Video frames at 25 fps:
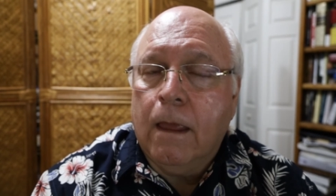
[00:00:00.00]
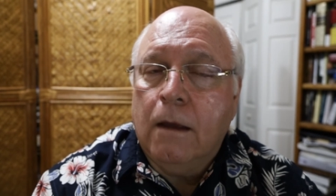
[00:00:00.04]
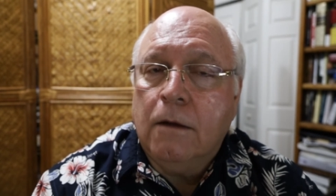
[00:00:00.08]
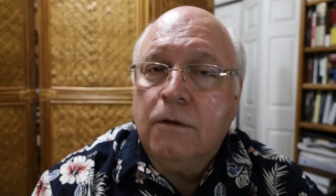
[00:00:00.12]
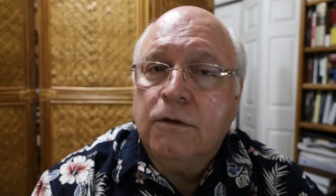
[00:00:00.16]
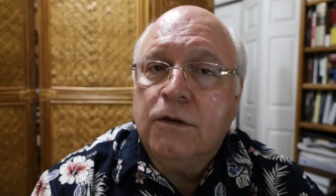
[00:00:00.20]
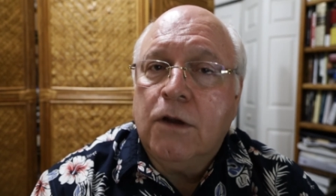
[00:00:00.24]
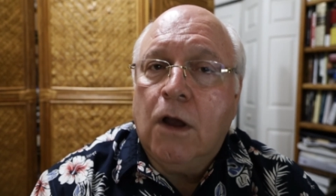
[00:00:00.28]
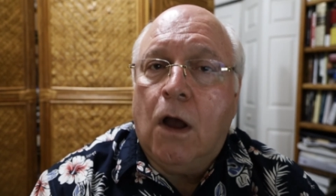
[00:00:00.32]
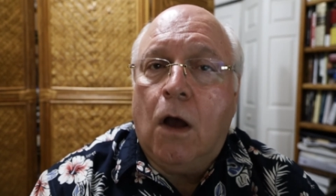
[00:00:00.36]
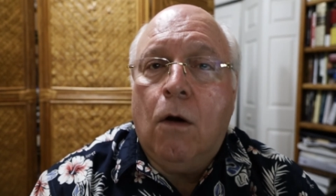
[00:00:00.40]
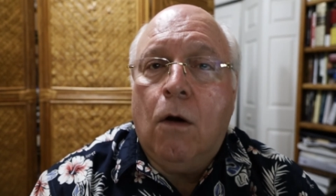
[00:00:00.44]

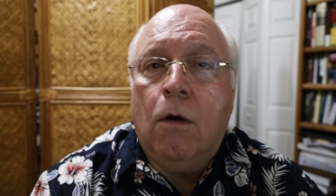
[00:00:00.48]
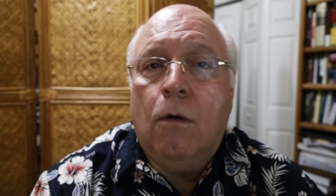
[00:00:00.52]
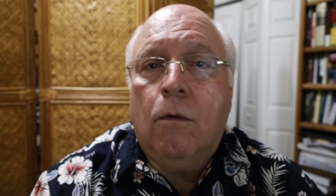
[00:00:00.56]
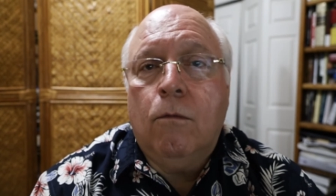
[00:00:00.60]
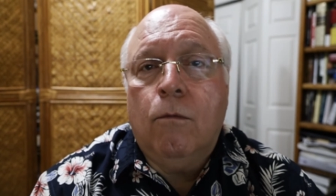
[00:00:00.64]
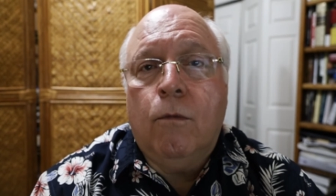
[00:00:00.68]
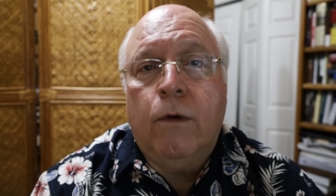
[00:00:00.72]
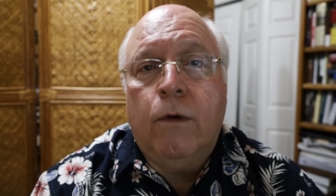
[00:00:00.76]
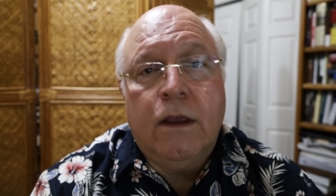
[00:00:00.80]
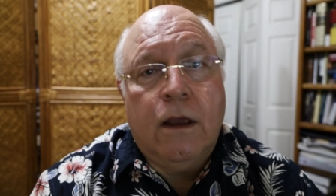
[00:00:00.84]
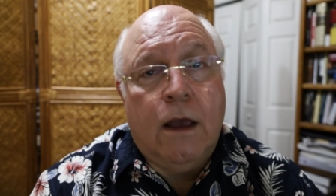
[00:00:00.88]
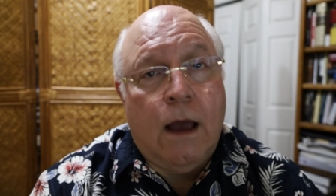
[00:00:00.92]
So
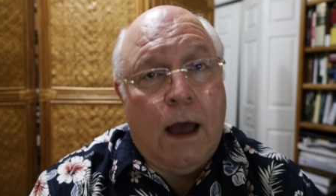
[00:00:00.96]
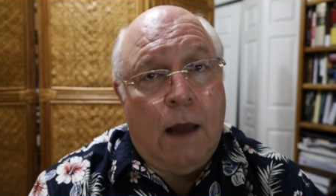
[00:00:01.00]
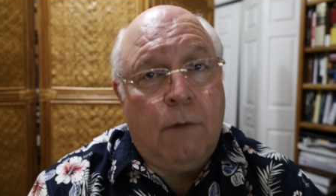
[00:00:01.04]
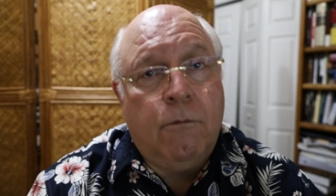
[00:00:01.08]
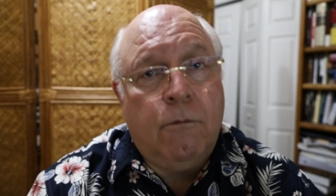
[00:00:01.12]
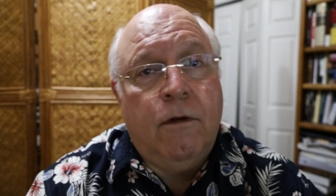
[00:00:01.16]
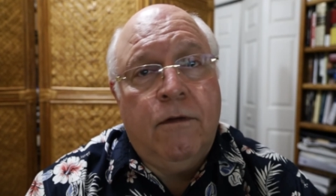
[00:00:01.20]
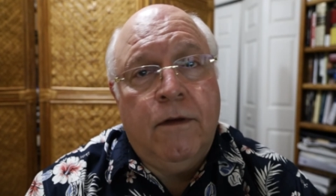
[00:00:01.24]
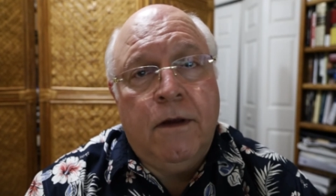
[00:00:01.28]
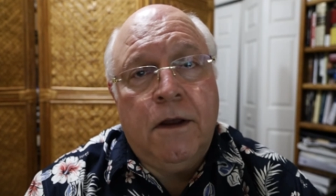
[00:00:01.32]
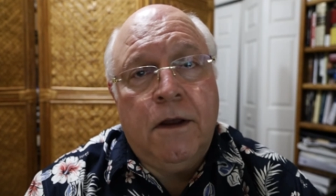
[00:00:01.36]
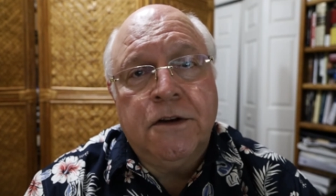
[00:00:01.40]
when God
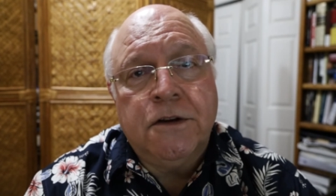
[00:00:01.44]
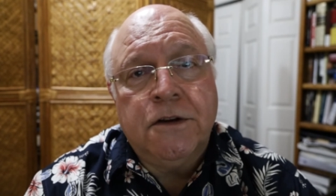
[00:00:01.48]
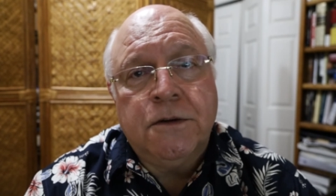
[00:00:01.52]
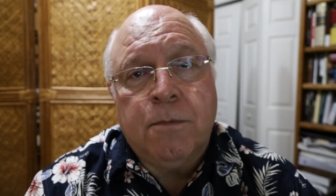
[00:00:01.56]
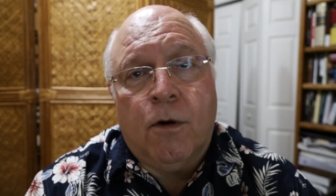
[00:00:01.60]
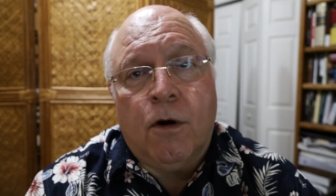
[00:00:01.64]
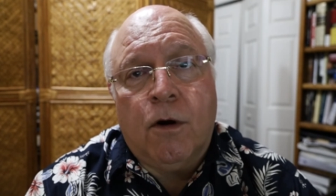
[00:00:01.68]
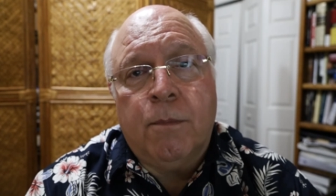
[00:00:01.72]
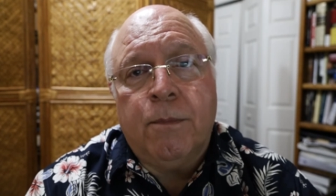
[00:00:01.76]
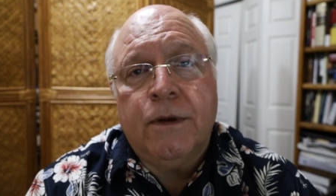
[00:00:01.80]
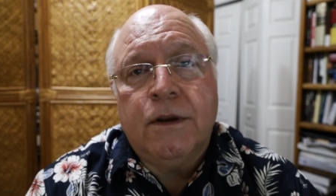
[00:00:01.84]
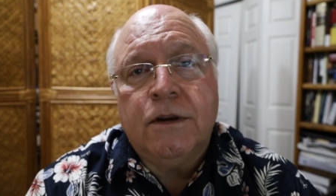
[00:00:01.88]
revealed his
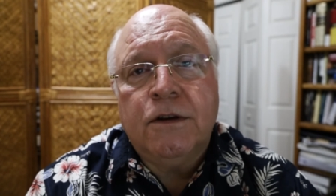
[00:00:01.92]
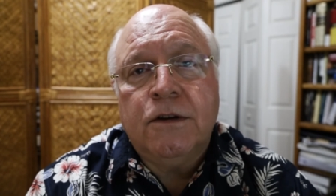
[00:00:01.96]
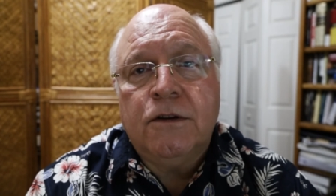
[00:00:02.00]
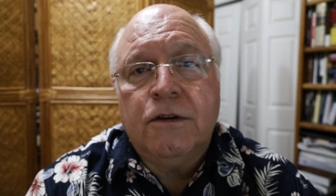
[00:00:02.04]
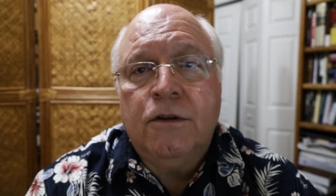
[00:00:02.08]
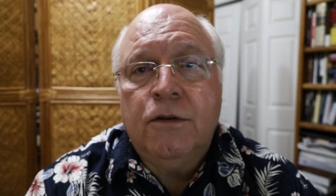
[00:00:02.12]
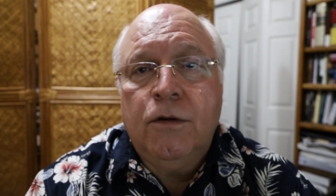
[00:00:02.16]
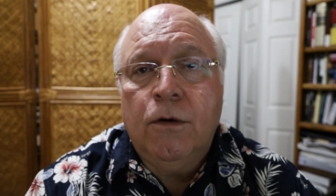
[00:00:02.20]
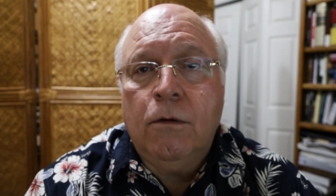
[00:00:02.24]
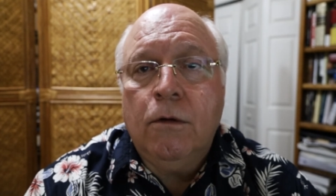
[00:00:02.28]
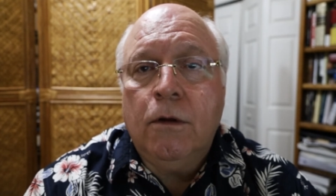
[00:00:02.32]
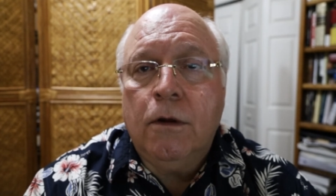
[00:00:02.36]
purpose
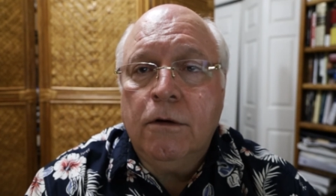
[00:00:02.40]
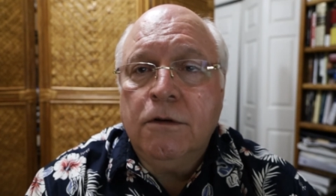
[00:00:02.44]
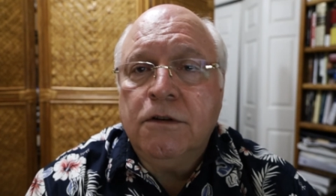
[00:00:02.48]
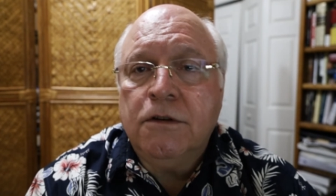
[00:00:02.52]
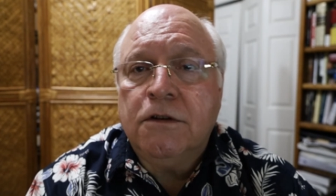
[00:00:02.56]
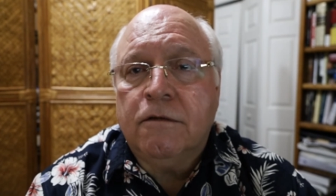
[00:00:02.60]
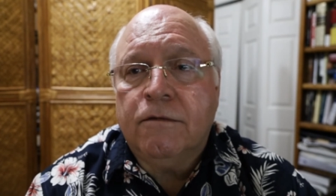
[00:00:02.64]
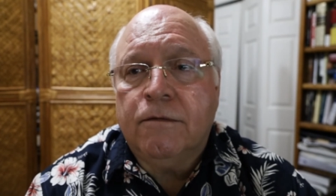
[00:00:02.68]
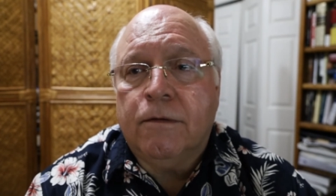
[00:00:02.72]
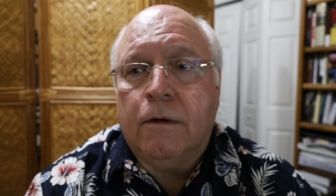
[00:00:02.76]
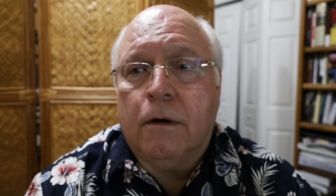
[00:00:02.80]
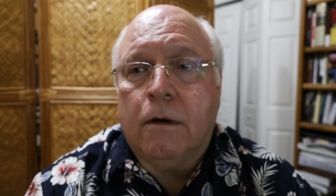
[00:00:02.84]
to
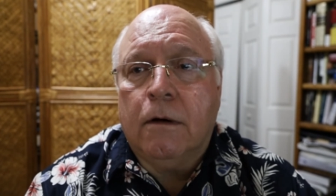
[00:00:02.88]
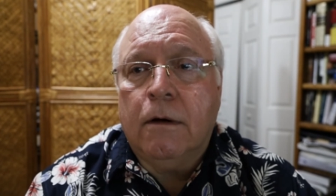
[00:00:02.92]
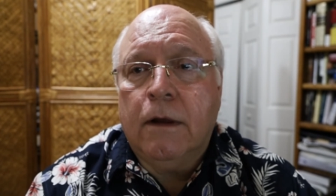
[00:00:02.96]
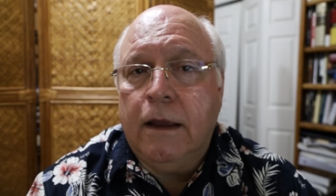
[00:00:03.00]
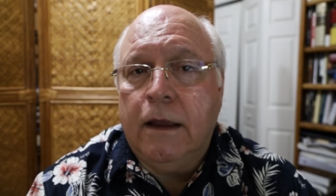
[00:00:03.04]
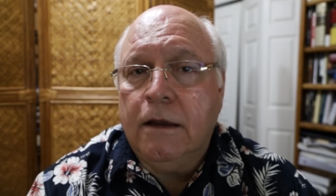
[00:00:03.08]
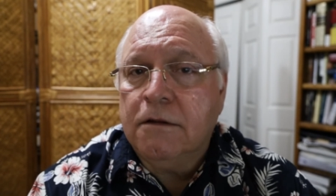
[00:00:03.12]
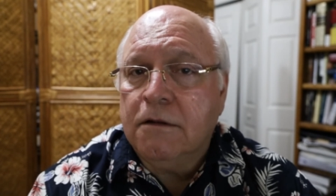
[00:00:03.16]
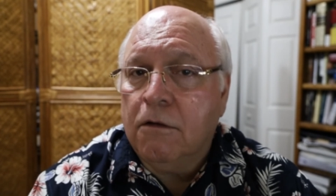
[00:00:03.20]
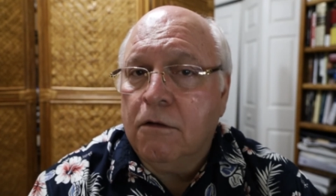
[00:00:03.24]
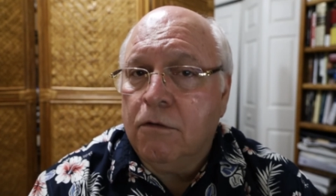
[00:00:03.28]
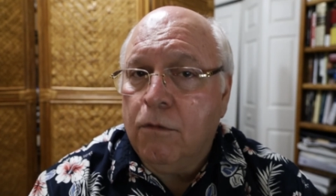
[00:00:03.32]
Lucifer,
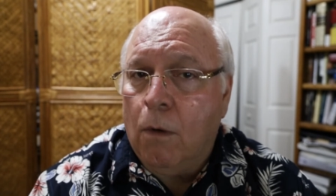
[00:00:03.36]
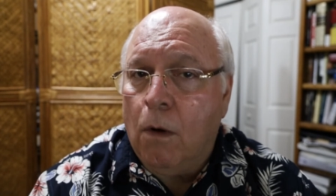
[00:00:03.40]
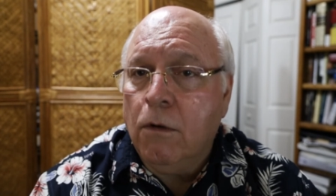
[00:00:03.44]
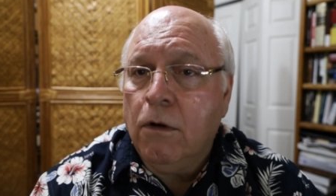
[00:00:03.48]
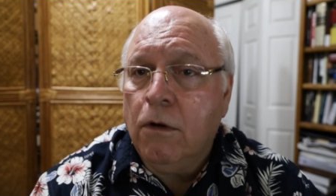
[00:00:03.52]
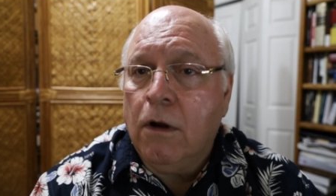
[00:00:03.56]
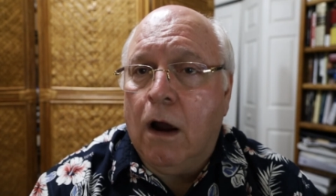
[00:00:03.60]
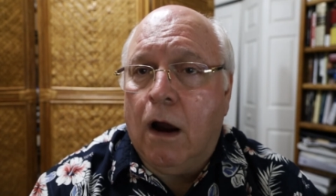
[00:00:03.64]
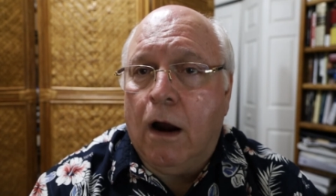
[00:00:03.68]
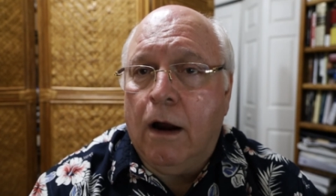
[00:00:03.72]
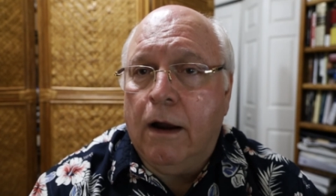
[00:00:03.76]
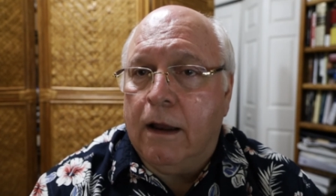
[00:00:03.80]
he's the throne
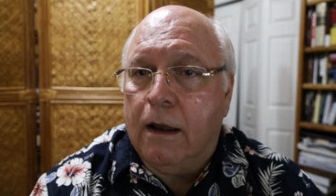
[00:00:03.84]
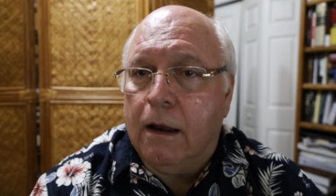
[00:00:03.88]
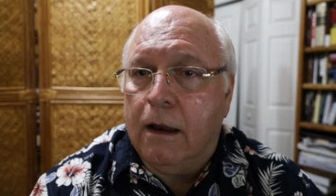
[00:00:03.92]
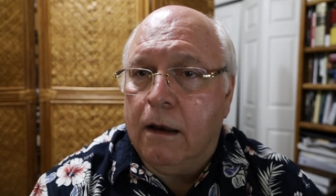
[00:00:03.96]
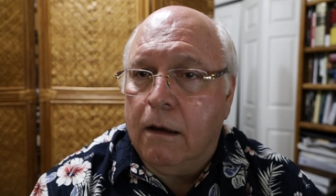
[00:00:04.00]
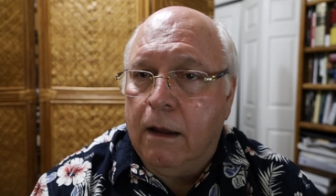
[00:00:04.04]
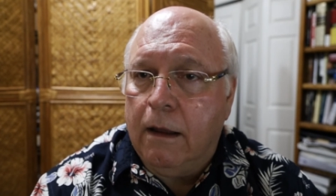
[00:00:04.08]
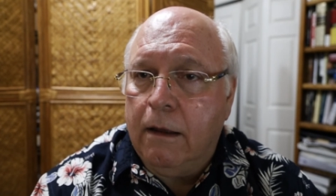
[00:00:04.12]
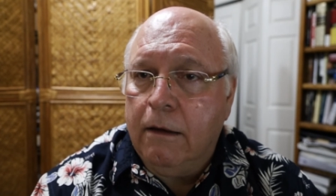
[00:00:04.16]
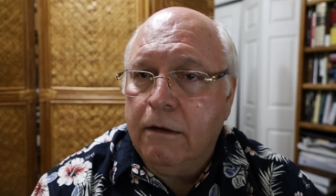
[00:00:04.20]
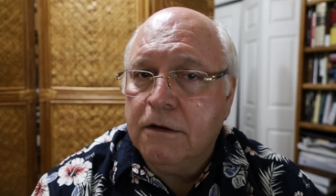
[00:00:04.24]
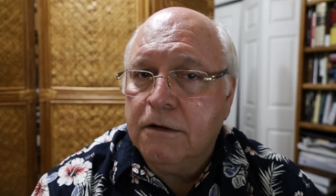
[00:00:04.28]
guardian.
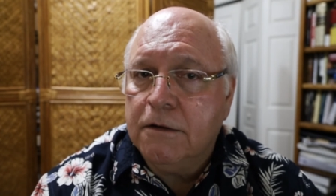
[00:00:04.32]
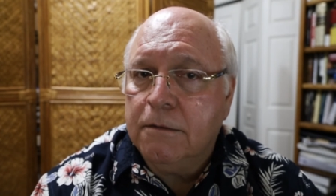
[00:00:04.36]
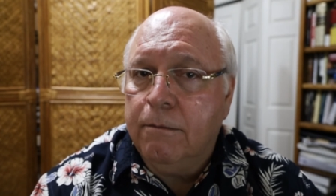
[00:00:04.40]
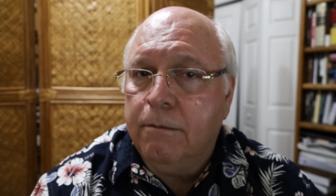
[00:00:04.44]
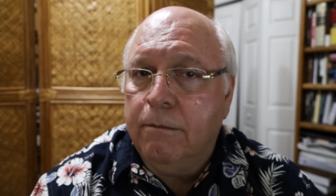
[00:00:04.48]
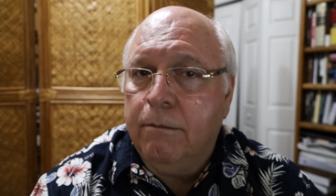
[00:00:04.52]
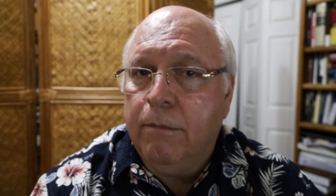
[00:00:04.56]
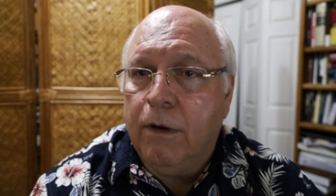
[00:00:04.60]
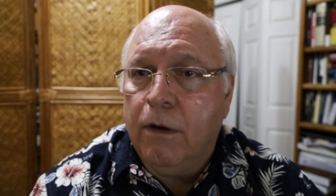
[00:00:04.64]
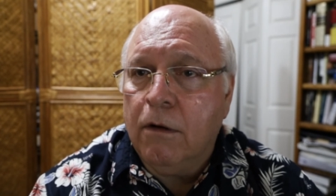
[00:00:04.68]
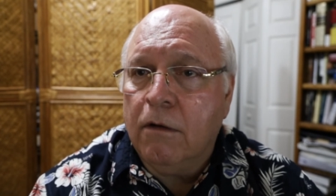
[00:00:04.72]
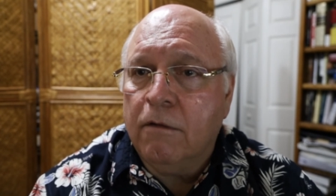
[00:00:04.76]
He's
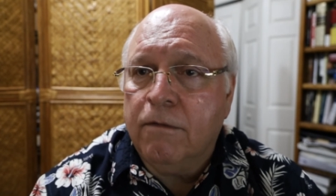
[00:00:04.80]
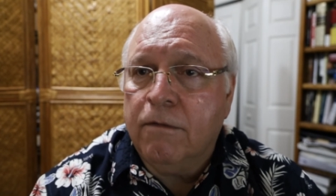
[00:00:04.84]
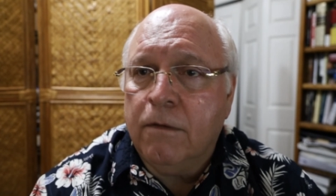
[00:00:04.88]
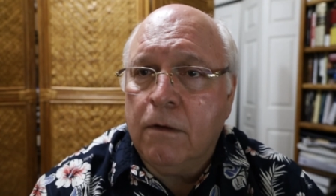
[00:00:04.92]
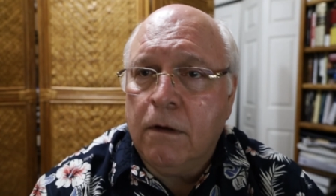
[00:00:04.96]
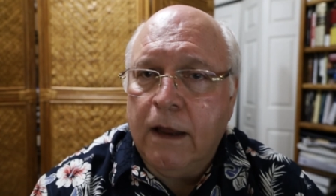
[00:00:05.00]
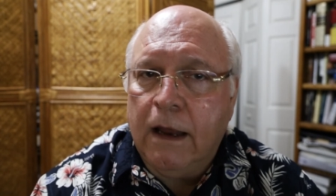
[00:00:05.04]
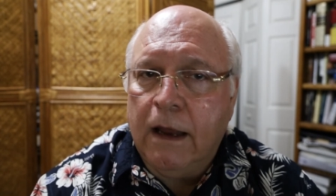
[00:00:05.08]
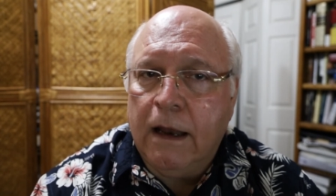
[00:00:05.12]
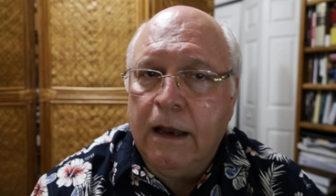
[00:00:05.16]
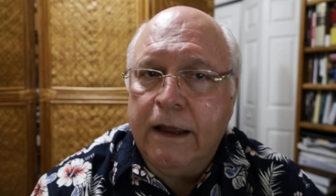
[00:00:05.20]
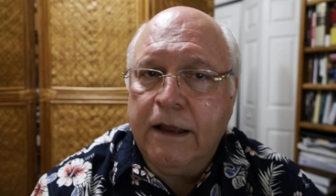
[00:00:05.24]

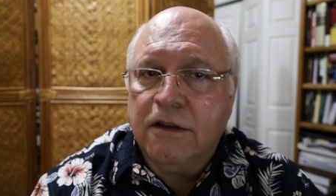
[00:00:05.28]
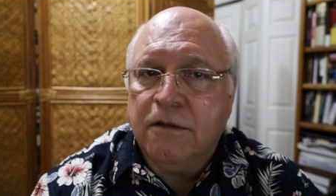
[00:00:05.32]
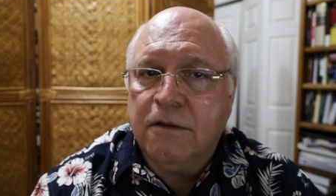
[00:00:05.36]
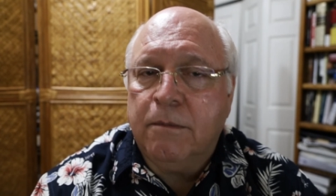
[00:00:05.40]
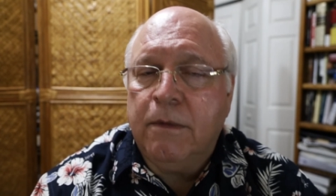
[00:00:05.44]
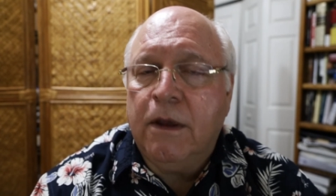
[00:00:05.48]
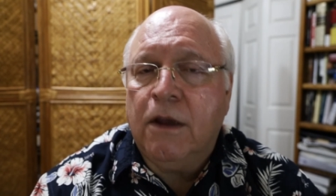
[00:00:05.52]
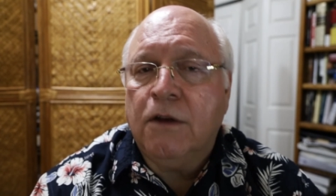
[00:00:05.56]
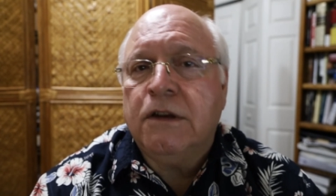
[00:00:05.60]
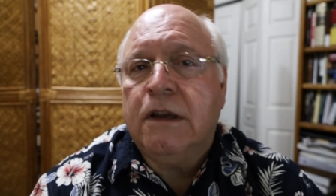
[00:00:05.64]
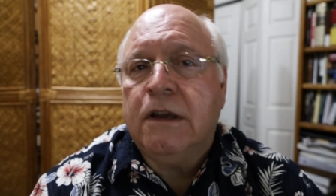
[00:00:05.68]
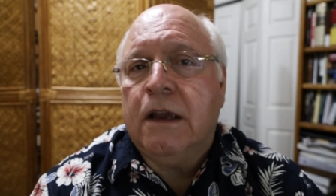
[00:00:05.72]
beautiful. He leads
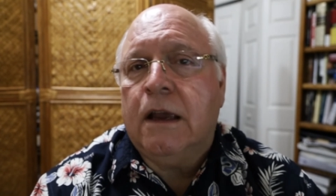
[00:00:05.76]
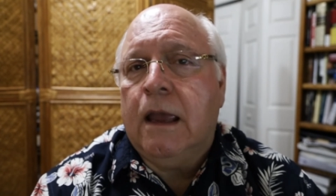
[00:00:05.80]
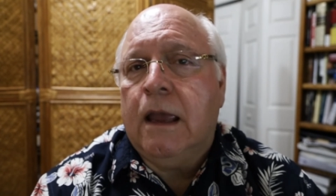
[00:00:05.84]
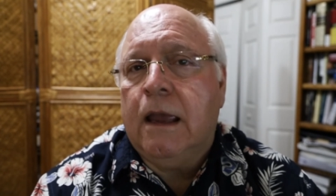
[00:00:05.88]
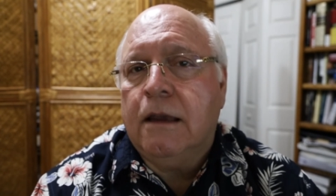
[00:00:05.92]
music.